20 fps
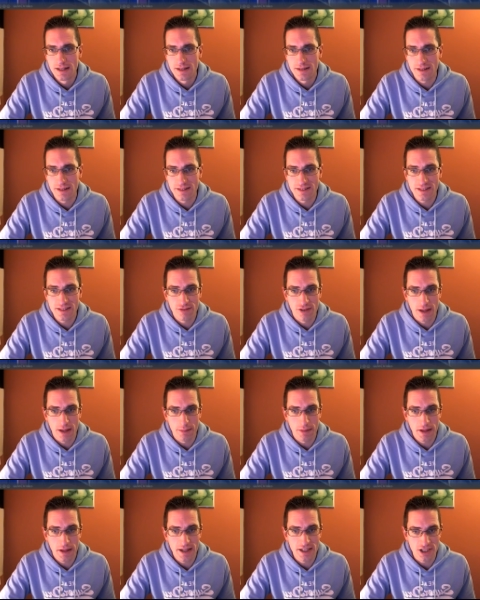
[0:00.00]
So I had several
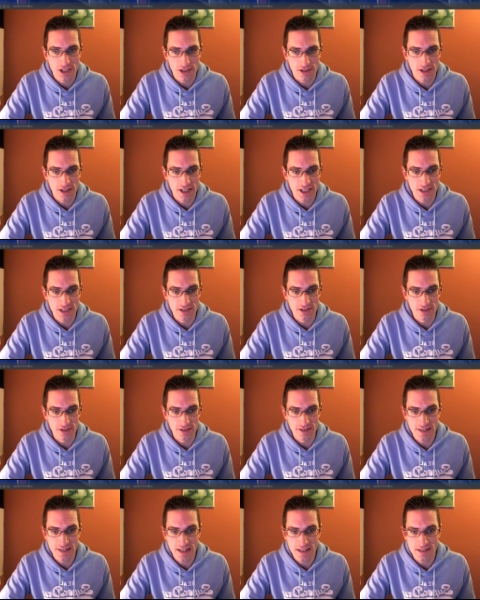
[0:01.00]
application crashes
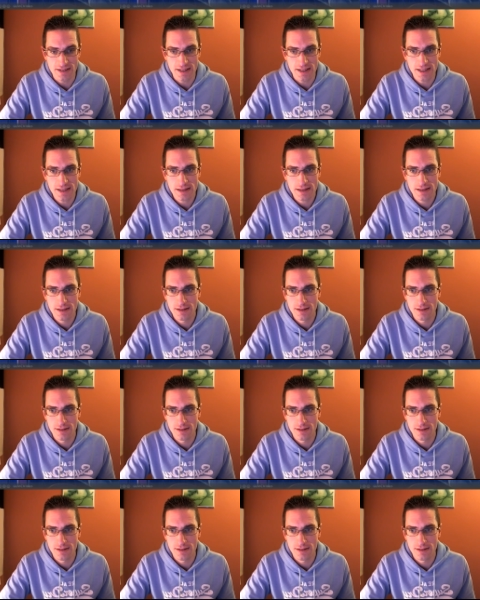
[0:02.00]
during testing,